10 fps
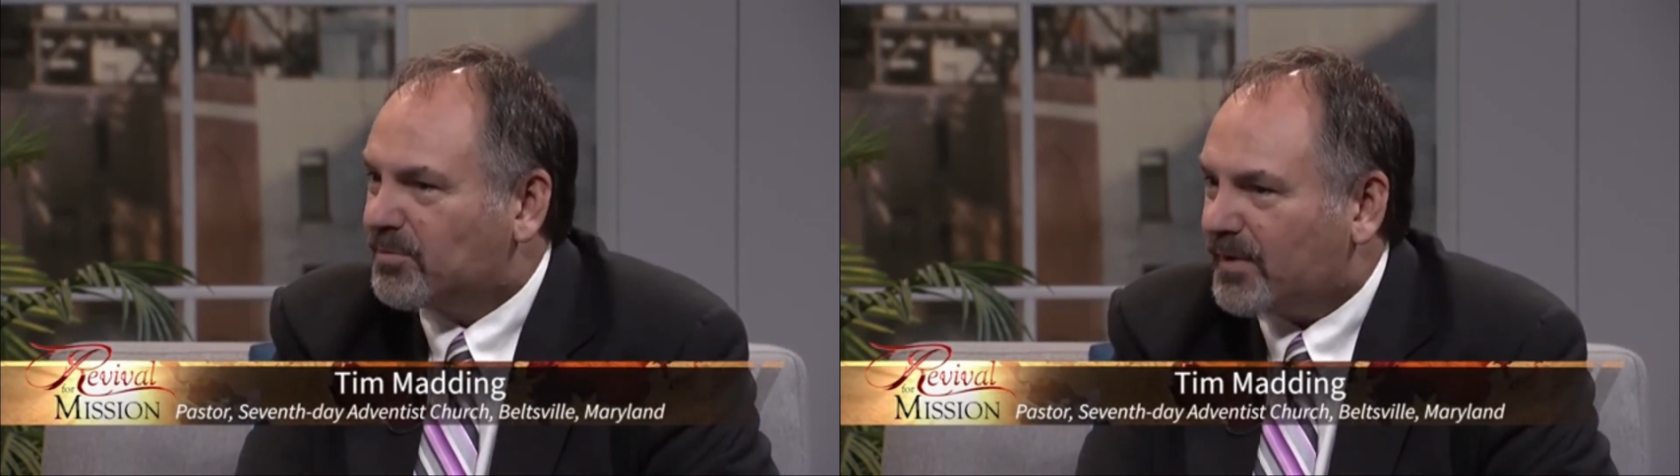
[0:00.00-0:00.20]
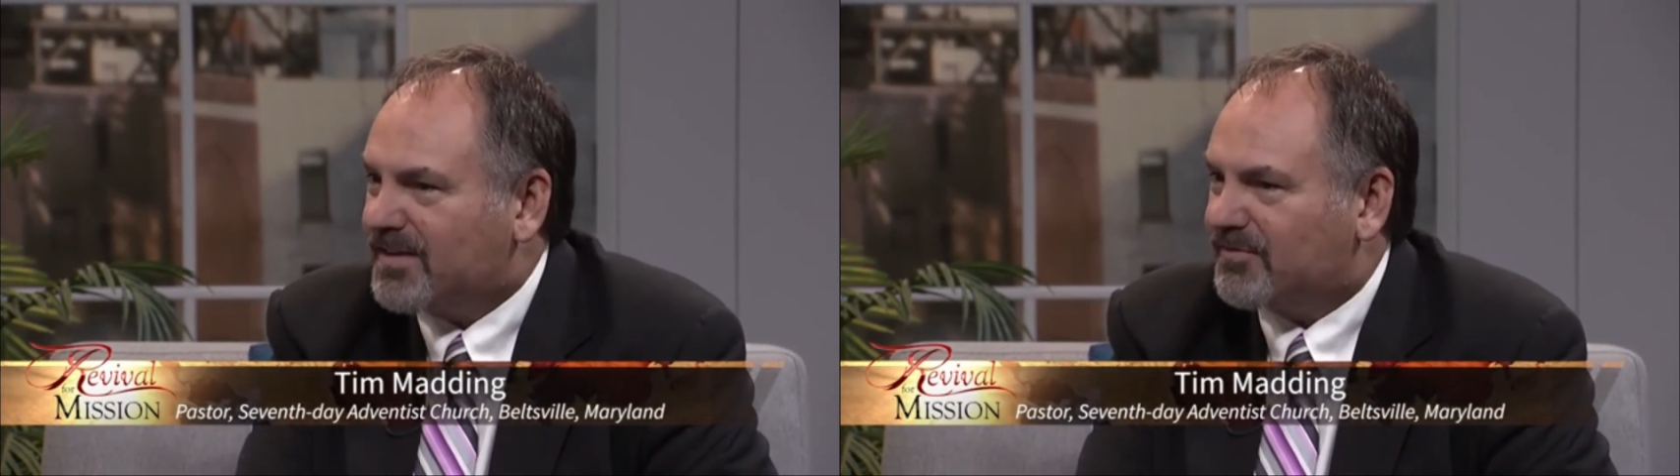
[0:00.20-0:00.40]

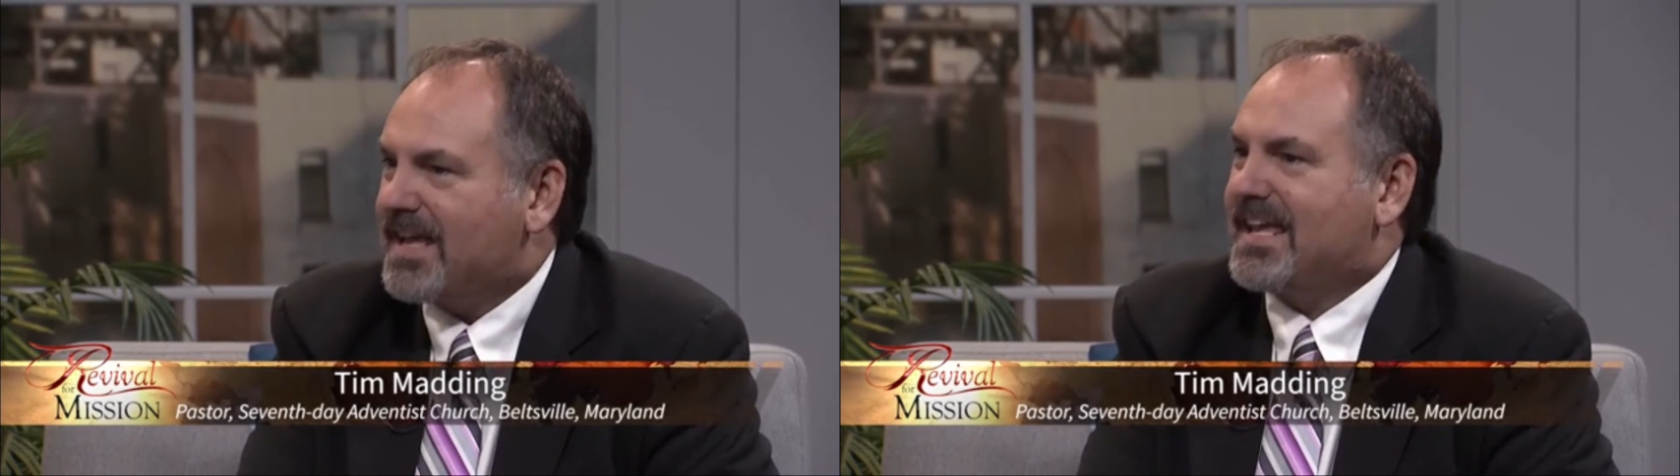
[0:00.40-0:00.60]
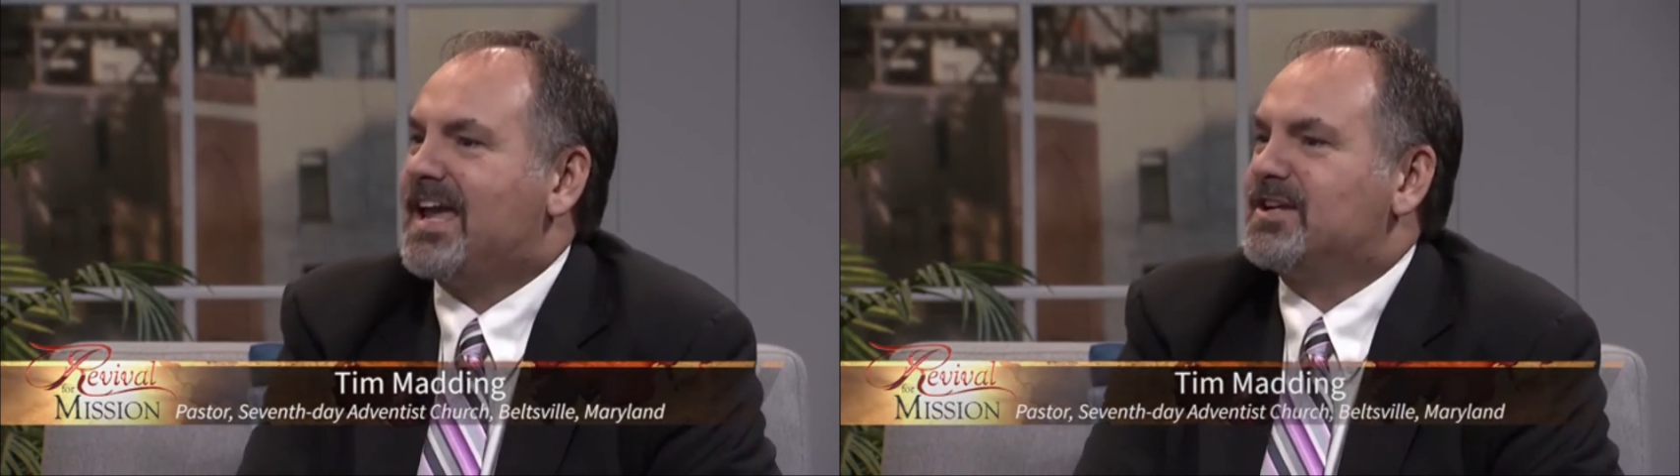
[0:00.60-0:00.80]
break
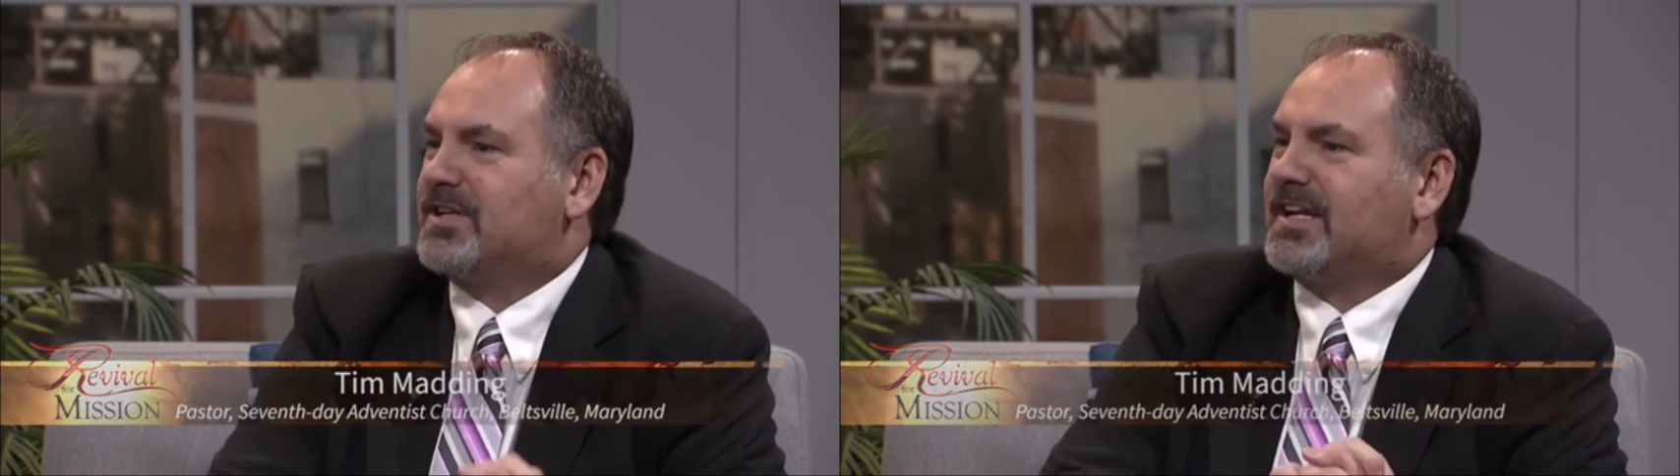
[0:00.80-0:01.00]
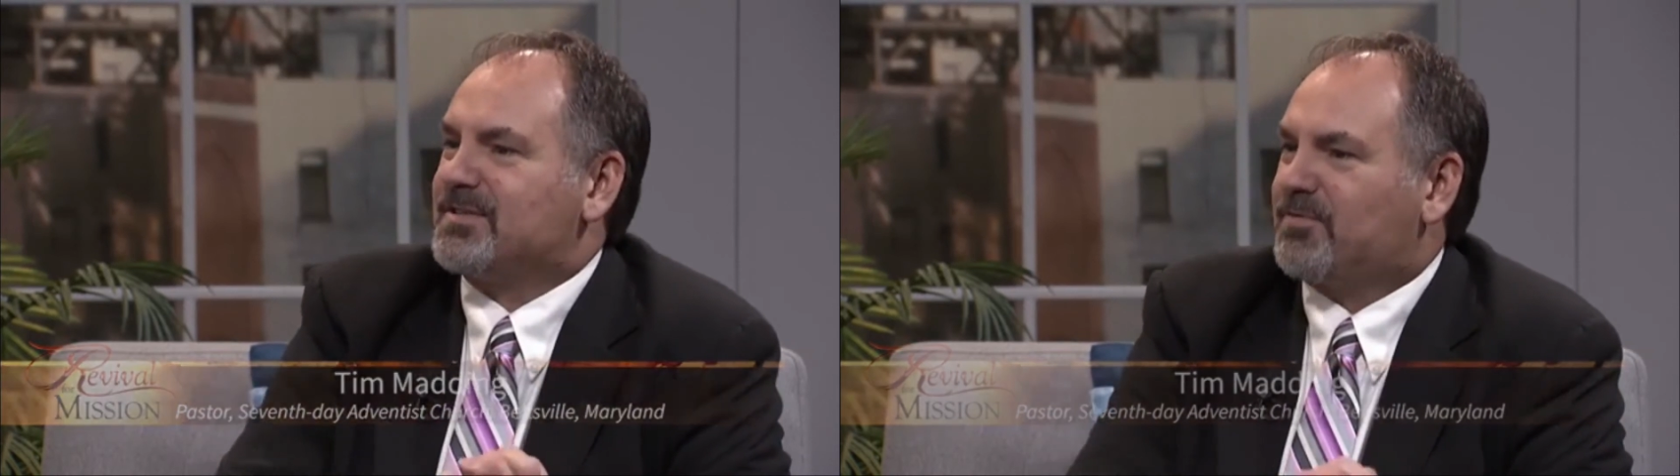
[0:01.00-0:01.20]

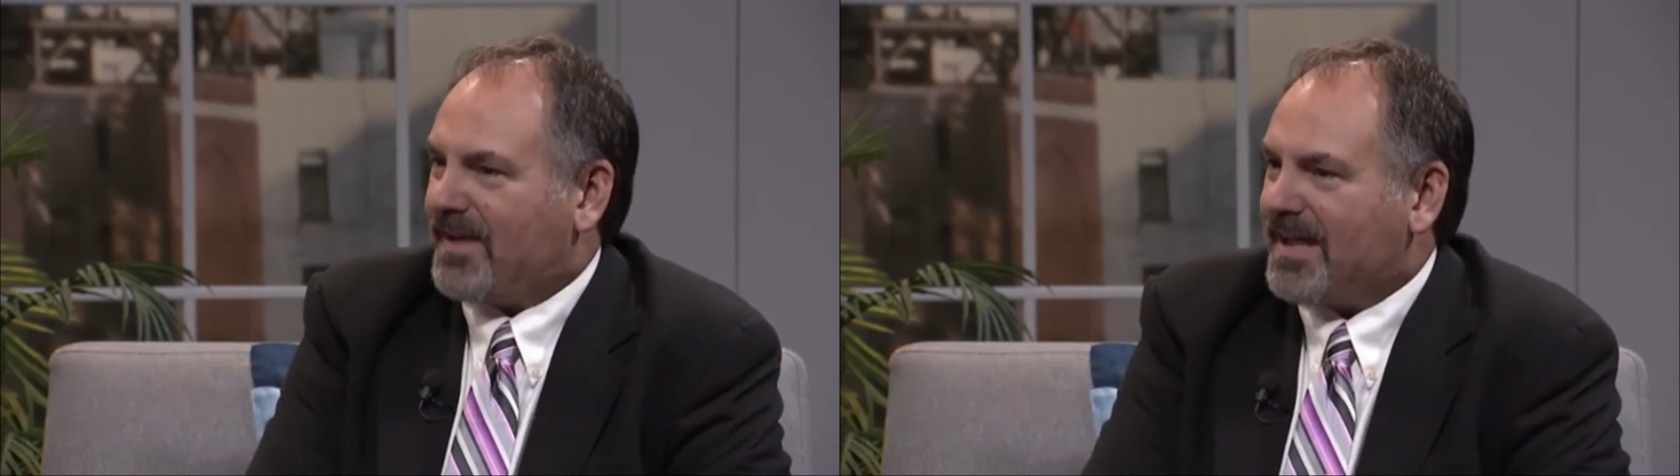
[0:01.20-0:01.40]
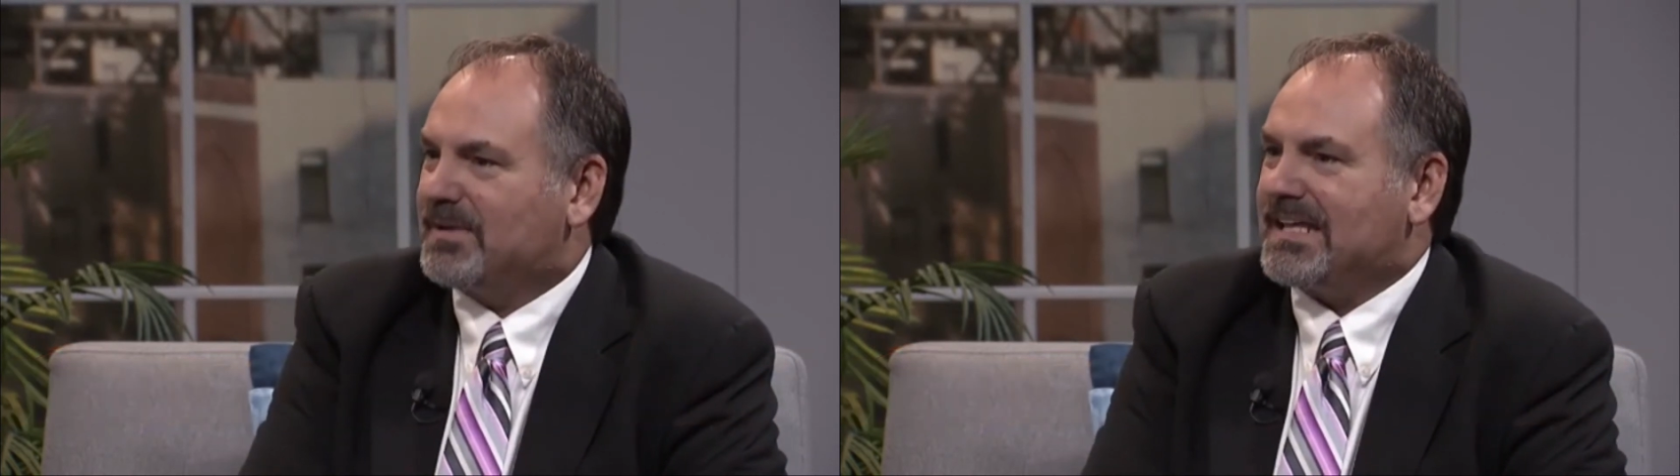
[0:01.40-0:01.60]
vacation as a
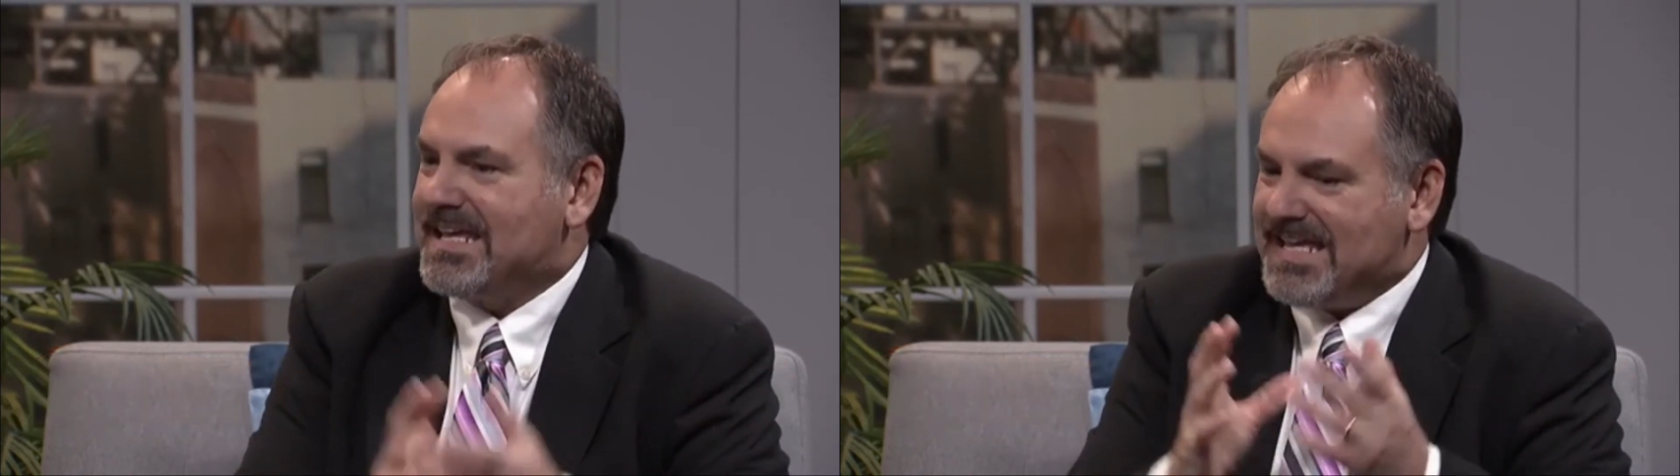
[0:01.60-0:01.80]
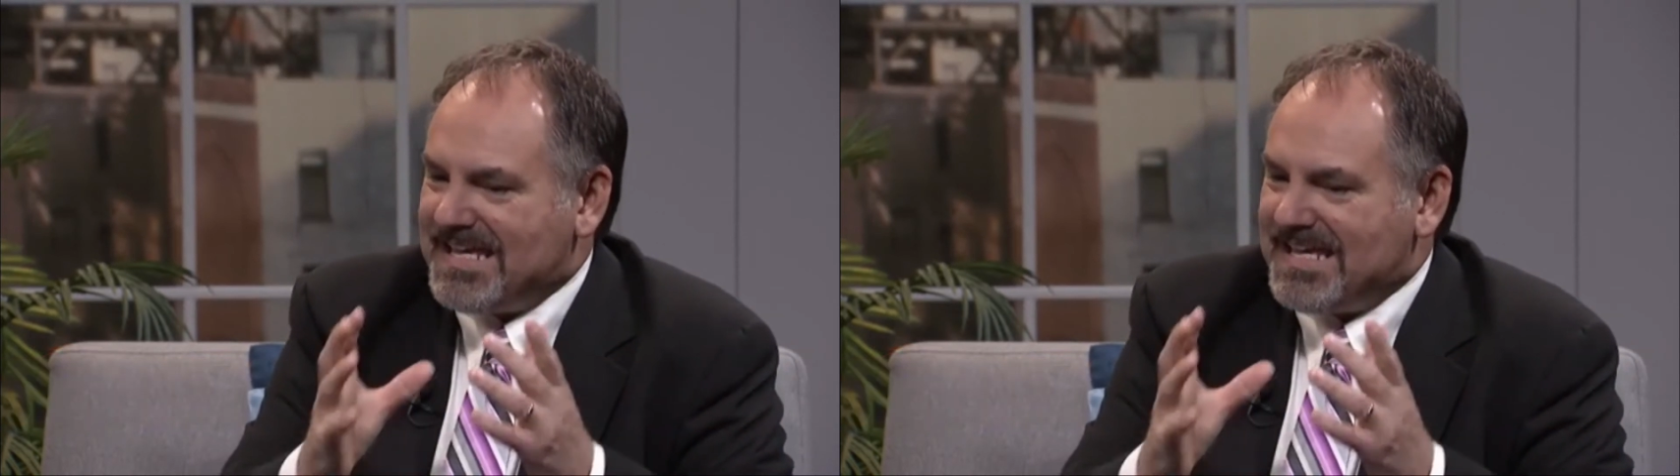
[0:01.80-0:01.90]
family